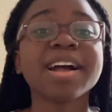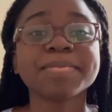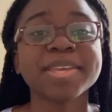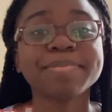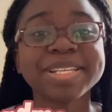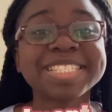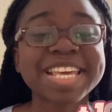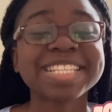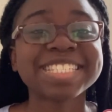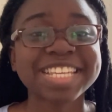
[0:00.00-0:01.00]
Amendment
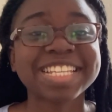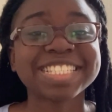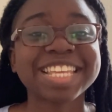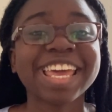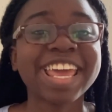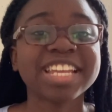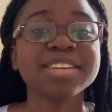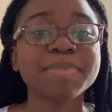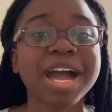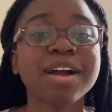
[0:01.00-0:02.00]
10 states that
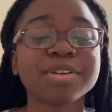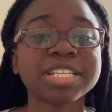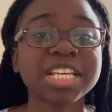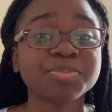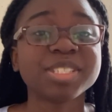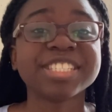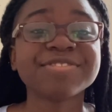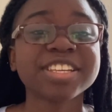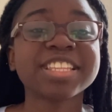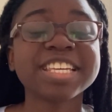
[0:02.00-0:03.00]
any power not
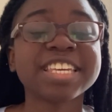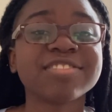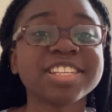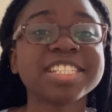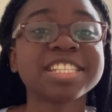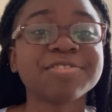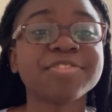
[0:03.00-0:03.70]
specifically given to the